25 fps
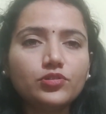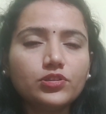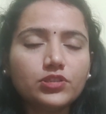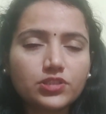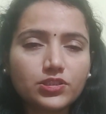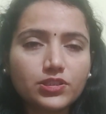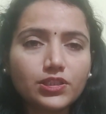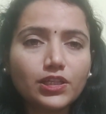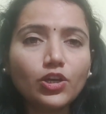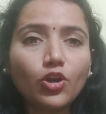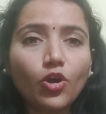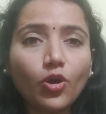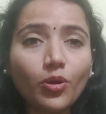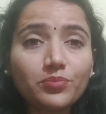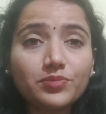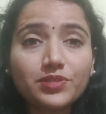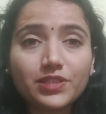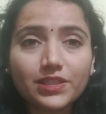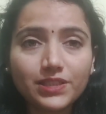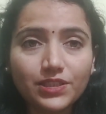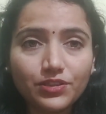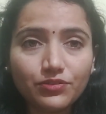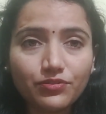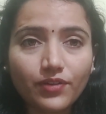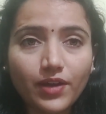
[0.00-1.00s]
still
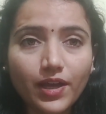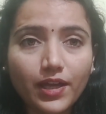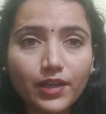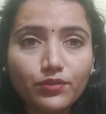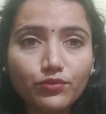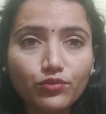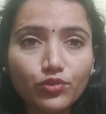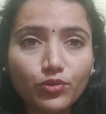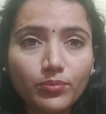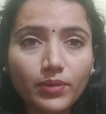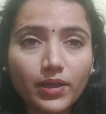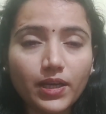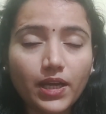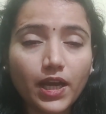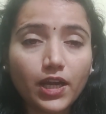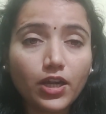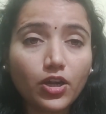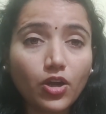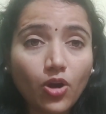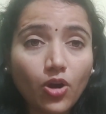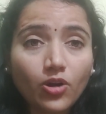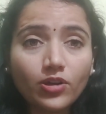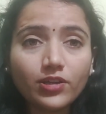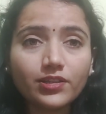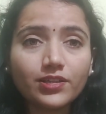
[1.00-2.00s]
objectifying women
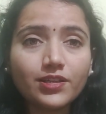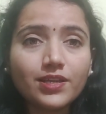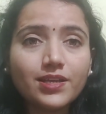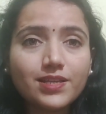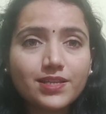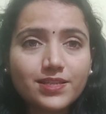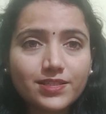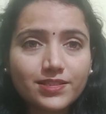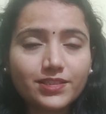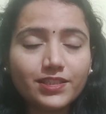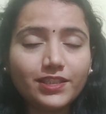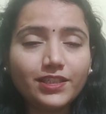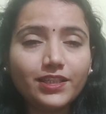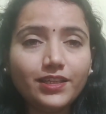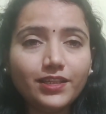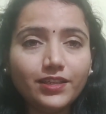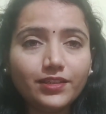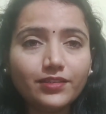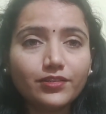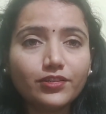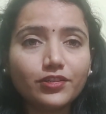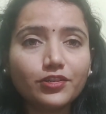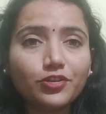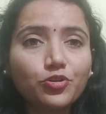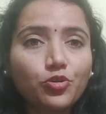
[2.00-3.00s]
and not
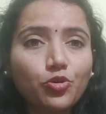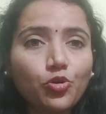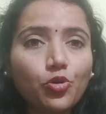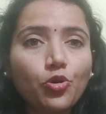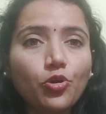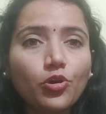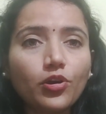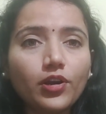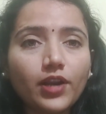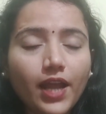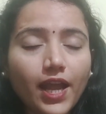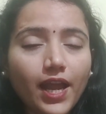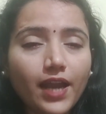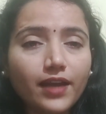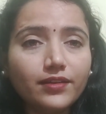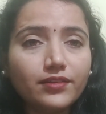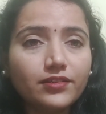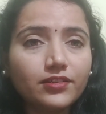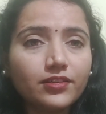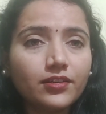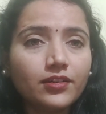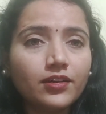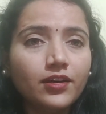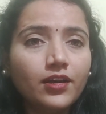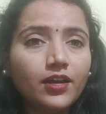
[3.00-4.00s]
seeing the core and
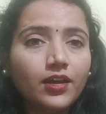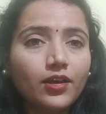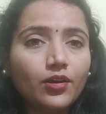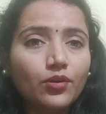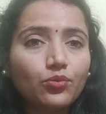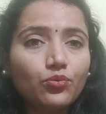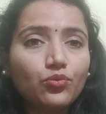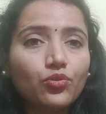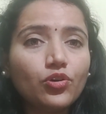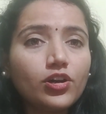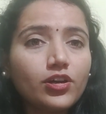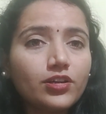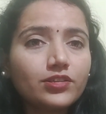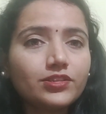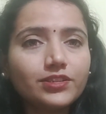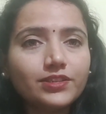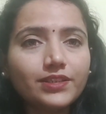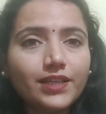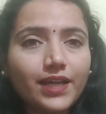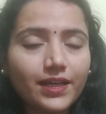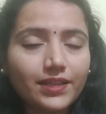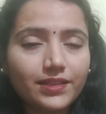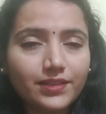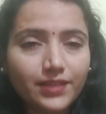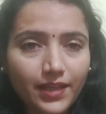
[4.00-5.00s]
the worth
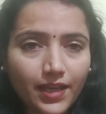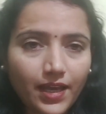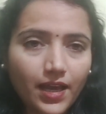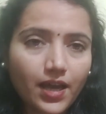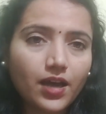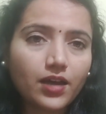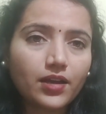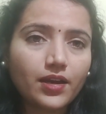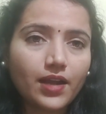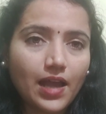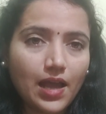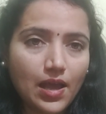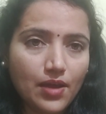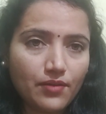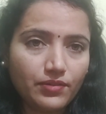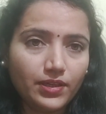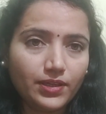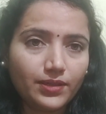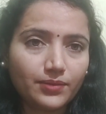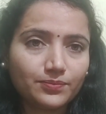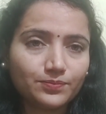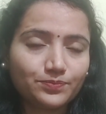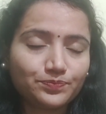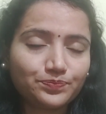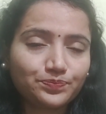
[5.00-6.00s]
that they are having.